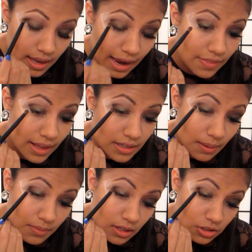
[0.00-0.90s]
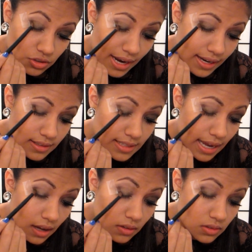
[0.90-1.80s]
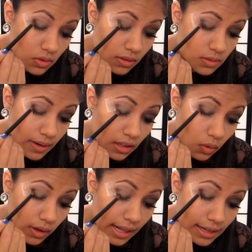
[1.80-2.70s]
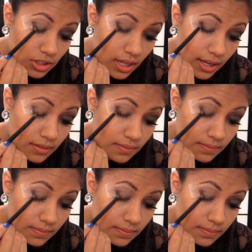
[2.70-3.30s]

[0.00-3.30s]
And then I'm going to drag it down towards my lower lash line.